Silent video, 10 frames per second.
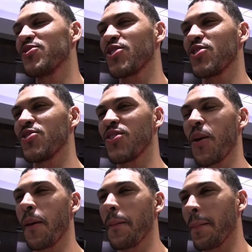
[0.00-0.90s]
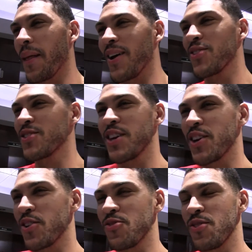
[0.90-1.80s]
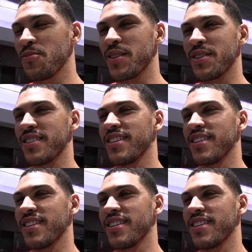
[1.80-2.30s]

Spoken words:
so you know, I don't carry it with me.